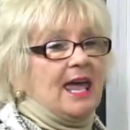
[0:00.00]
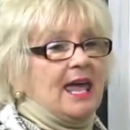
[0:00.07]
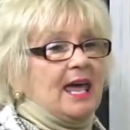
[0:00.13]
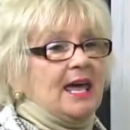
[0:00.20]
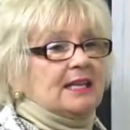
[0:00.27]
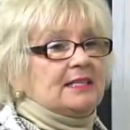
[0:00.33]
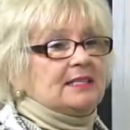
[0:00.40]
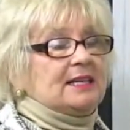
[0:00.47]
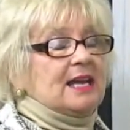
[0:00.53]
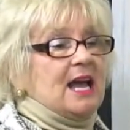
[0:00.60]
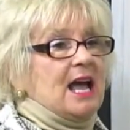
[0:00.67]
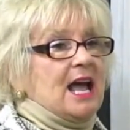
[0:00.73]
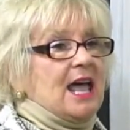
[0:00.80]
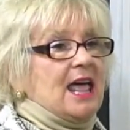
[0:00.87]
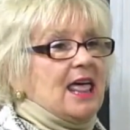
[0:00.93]
and
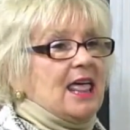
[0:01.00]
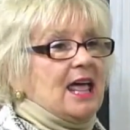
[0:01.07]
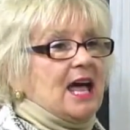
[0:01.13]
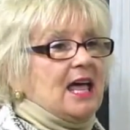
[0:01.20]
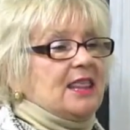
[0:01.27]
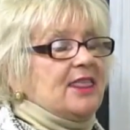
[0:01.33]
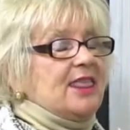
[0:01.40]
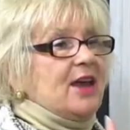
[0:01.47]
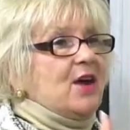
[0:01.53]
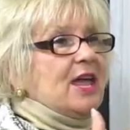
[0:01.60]
they're